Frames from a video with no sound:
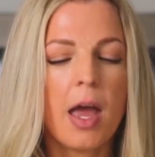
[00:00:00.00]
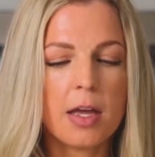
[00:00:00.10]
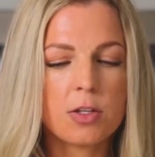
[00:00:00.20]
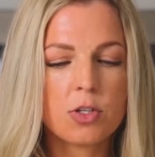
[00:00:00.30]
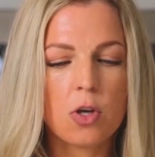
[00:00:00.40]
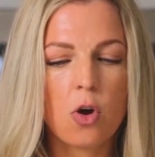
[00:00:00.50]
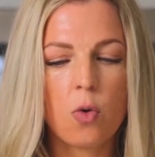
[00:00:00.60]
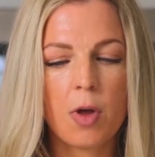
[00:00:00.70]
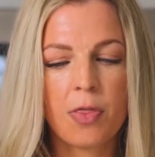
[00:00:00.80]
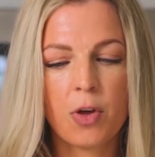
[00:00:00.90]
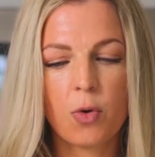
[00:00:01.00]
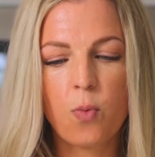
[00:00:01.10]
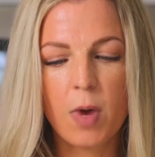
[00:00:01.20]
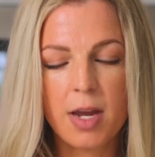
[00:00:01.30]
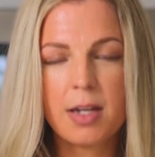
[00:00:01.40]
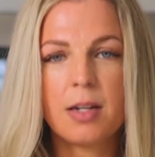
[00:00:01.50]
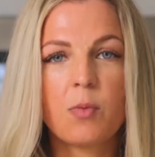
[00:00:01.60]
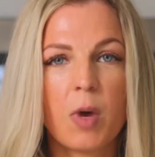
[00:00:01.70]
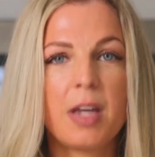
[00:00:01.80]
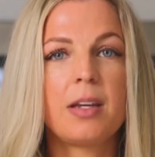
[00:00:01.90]
And so they're waiting and
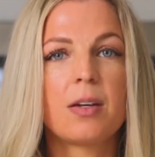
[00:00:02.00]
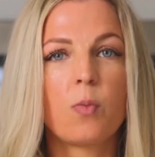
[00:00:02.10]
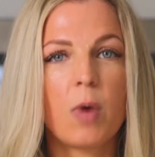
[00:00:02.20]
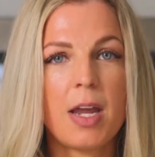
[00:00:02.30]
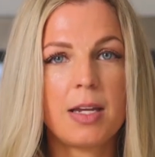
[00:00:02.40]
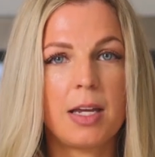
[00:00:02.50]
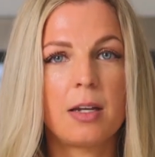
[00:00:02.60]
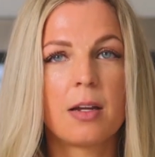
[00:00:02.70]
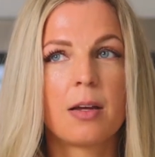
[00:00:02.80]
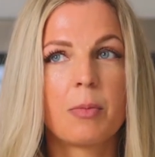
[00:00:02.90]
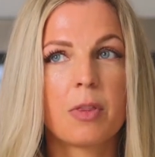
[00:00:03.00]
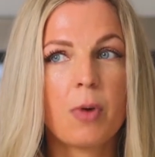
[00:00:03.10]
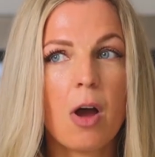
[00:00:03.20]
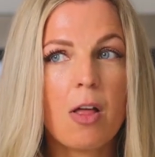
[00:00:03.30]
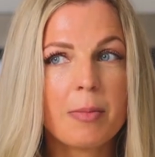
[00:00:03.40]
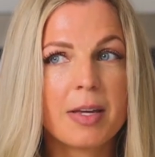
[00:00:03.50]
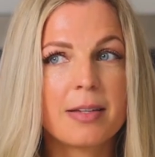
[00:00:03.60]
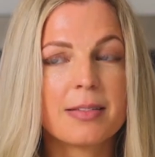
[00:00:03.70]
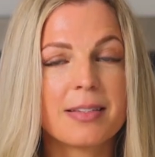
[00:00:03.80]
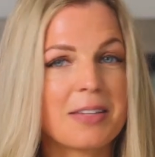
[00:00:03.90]
waiting and waiting. But the problem
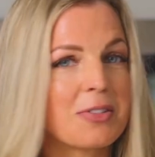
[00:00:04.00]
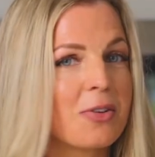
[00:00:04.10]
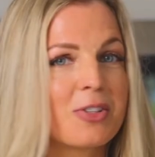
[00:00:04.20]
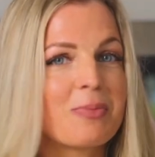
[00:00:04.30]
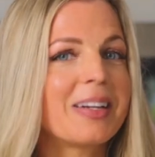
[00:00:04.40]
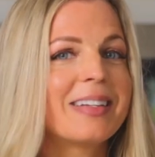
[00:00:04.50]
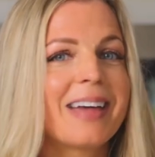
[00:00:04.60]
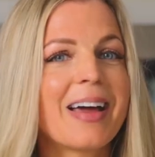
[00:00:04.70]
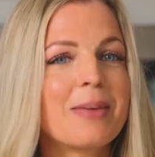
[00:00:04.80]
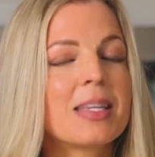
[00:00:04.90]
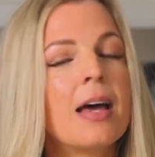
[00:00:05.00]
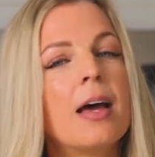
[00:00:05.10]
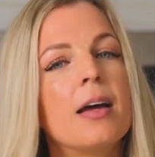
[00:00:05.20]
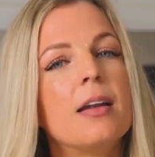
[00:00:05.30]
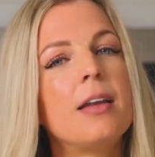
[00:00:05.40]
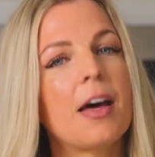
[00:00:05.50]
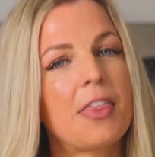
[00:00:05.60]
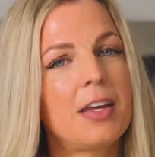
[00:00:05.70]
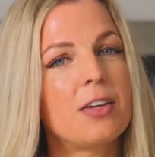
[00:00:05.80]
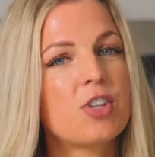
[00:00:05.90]
is, as I've told you a million times,
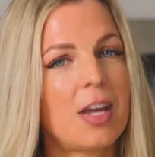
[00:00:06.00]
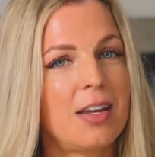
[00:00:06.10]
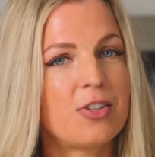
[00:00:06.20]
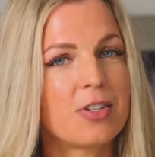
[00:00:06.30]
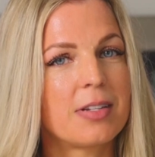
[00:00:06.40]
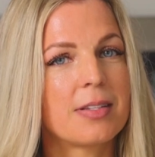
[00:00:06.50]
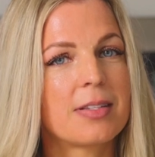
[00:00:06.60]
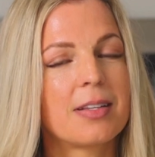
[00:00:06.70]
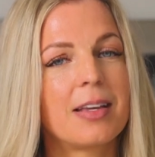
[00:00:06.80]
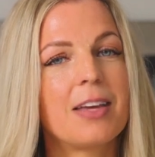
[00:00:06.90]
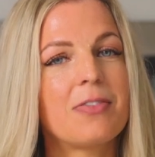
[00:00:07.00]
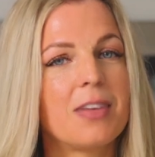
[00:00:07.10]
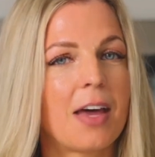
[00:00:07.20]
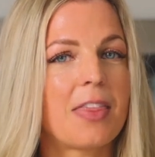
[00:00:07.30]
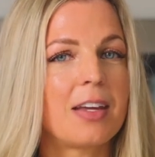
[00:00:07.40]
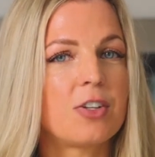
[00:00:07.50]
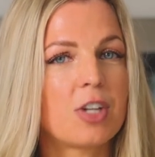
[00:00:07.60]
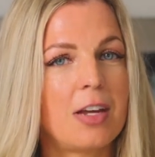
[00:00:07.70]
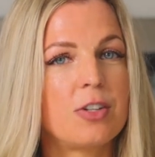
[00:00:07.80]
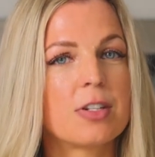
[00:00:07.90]
nothing changes if nothing
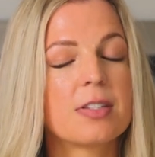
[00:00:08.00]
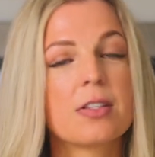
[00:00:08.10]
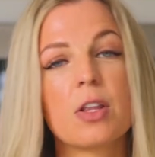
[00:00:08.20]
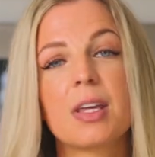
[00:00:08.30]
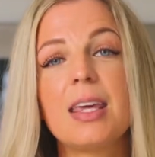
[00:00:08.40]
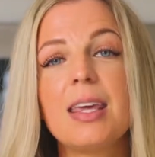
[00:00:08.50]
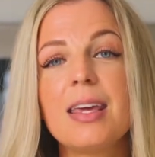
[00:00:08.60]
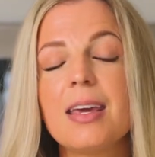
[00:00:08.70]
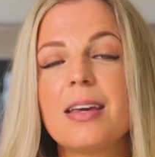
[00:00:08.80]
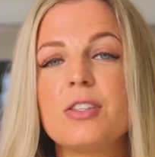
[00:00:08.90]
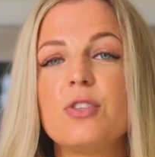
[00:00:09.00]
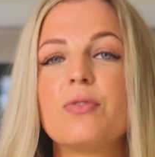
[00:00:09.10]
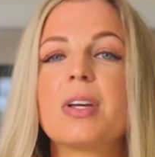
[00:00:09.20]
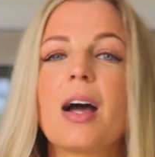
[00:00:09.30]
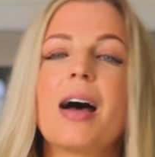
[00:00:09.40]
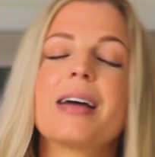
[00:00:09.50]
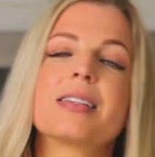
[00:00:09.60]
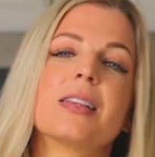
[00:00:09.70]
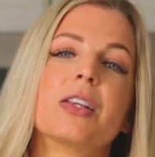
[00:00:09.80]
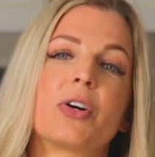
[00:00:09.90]
changes. So the key is you've got
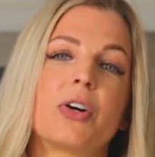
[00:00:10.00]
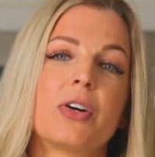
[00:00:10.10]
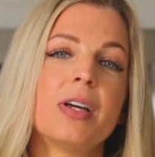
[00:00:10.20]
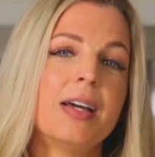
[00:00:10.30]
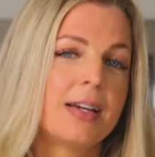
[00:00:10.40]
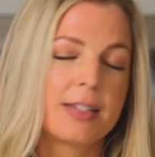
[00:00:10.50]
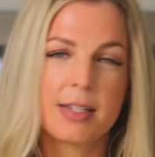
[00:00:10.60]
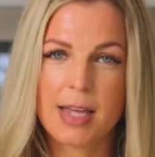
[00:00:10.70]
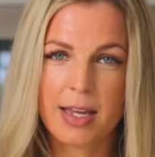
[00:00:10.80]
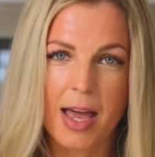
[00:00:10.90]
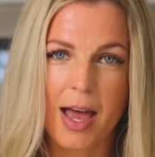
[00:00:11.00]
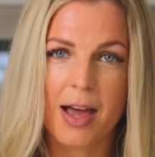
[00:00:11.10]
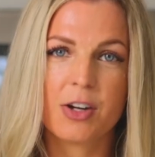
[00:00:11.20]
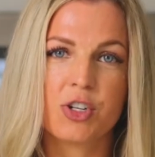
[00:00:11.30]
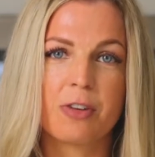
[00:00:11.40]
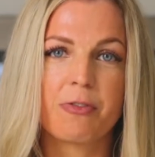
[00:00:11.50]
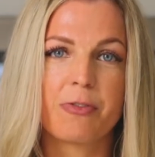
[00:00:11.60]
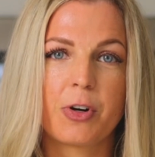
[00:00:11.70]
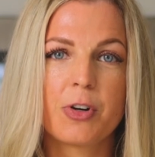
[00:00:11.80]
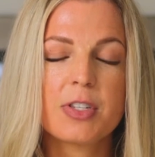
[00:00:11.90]
to learn to take action
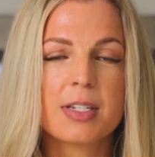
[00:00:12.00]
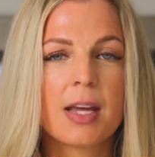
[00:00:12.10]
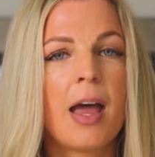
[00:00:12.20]
first,